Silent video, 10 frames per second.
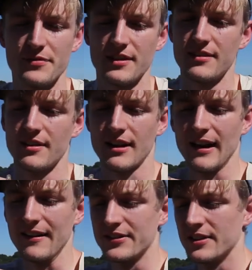because they're
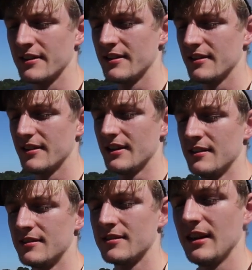covered
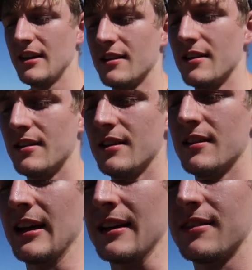in skin.
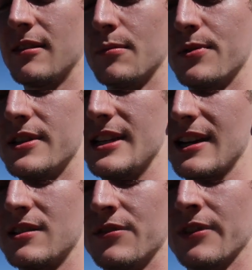That's the
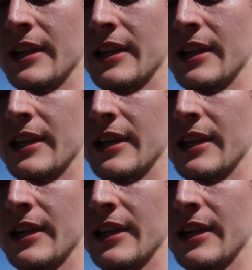protective